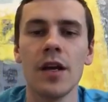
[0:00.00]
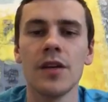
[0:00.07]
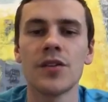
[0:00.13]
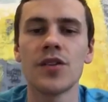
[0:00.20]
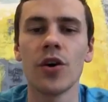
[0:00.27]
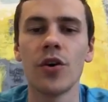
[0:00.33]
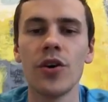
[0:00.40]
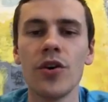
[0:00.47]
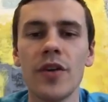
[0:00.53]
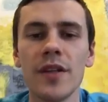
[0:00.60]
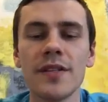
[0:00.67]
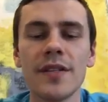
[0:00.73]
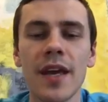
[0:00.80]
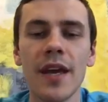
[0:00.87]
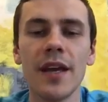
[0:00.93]
So you can
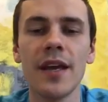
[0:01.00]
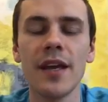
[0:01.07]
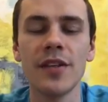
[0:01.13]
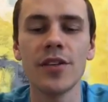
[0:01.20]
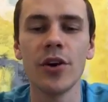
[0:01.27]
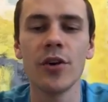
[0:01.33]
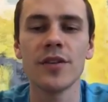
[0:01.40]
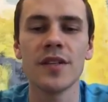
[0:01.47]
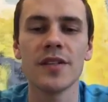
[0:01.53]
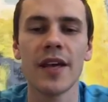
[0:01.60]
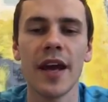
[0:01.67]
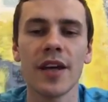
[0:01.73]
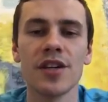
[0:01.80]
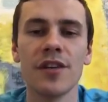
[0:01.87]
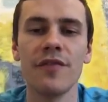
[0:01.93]
stay in ketosis
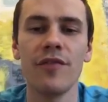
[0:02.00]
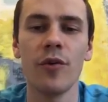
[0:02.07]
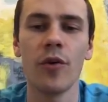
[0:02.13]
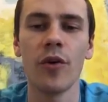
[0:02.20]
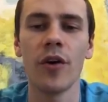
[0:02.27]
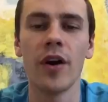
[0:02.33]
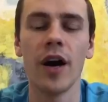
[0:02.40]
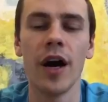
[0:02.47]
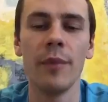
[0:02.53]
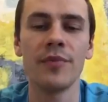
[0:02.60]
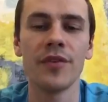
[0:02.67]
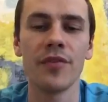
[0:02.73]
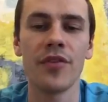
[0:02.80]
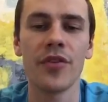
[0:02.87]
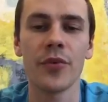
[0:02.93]
actually for up
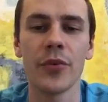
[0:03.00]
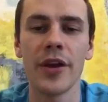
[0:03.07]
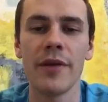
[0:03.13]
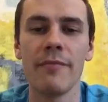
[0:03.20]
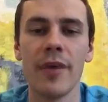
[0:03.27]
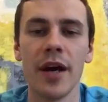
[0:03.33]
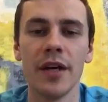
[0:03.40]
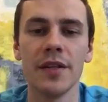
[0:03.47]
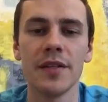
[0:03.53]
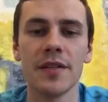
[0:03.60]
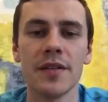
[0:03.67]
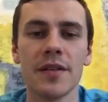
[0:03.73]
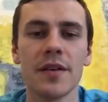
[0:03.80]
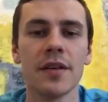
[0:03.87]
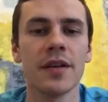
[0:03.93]
to 3
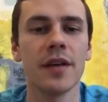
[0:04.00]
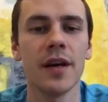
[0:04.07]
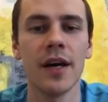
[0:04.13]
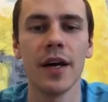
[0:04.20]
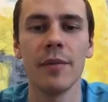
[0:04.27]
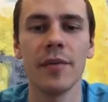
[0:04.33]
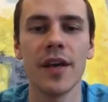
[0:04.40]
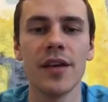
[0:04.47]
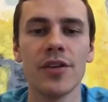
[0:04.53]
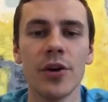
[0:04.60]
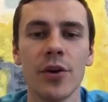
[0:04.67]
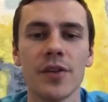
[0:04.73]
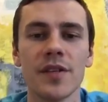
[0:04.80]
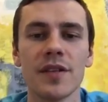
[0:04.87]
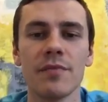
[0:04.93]
months.
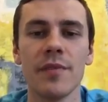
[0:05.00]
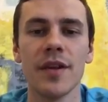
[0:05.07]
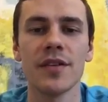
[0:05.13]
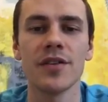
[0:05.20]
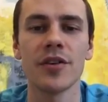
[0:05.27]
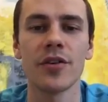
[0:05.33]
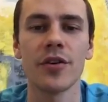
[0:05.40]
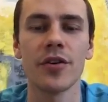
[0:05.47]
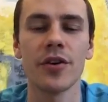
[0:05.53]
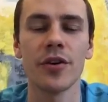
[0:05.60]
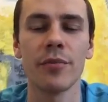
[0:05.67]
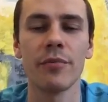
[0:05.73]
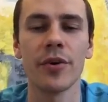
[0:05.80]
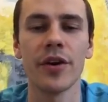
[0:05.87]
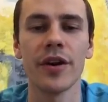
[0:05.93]
Ketosis means
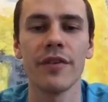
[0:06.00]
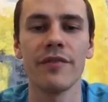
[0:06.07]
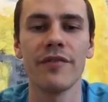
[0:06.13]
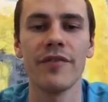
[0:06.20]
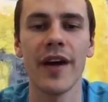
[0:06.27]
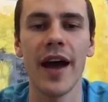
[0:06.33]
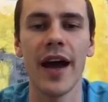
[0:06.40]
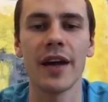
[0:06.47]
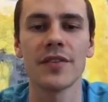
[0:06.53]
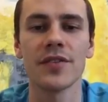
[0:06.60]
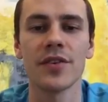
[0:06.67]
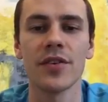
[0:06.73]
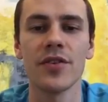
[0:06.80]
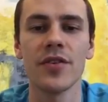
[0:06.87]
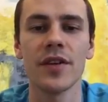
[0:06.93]
you're burning fat,
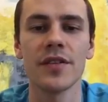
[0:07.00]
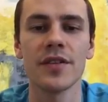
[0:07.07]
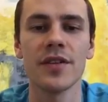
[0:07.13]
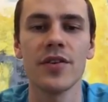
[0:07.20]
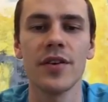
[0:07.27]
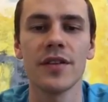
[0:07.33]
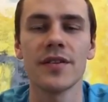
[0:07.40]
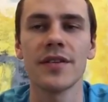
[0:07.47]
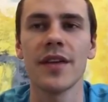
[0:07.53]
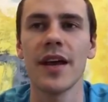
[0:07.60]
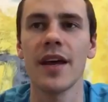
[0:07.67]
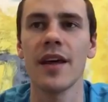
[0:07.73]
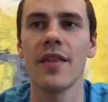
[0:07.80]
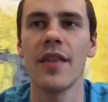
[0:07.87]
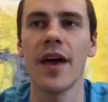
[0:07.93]
so you can
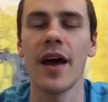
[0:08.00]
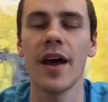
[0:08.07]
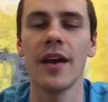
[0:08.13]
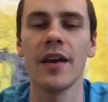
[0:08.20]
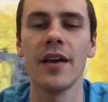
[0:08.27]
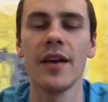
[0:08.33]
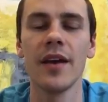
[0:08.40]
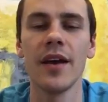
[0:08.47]
stay in that